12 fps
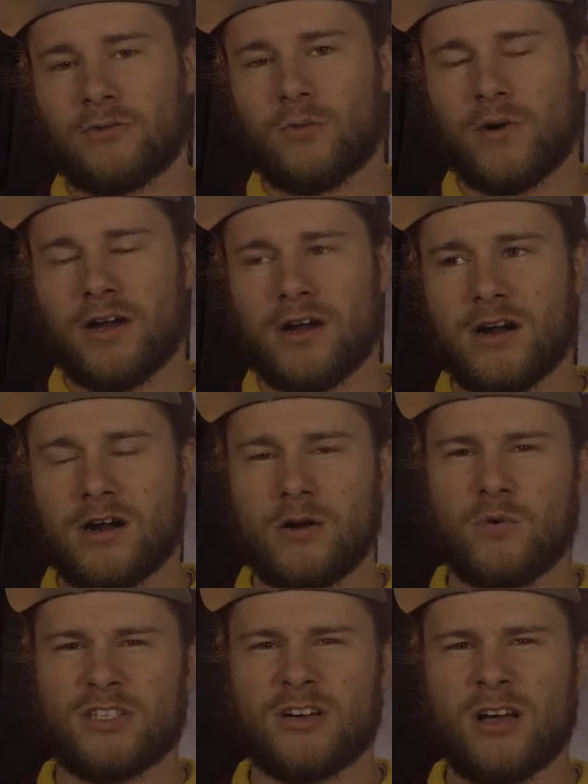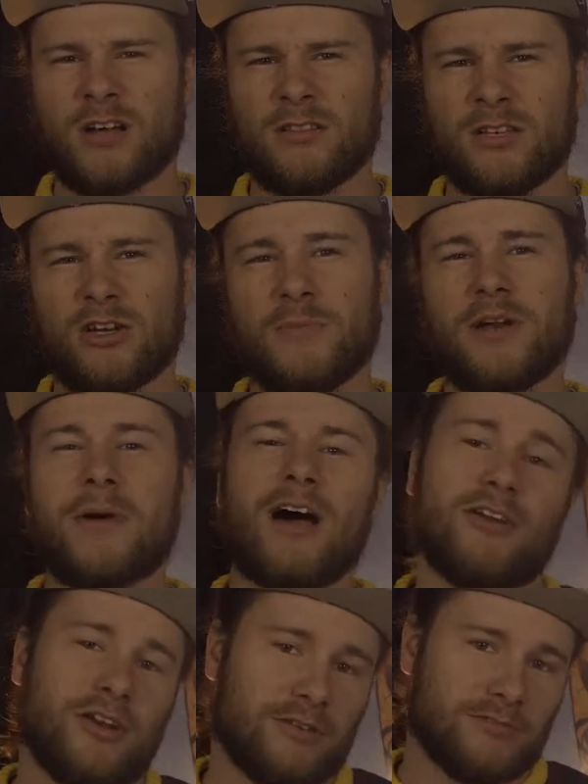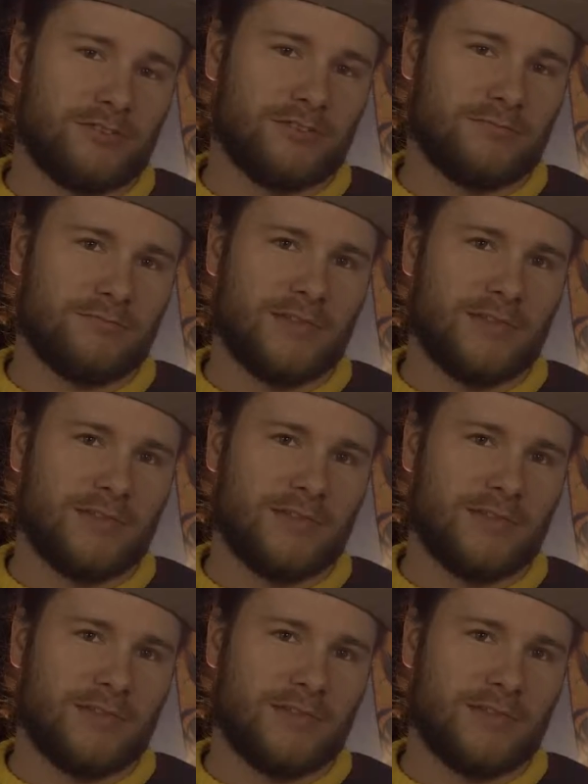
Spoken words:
where we talk a little bit about news.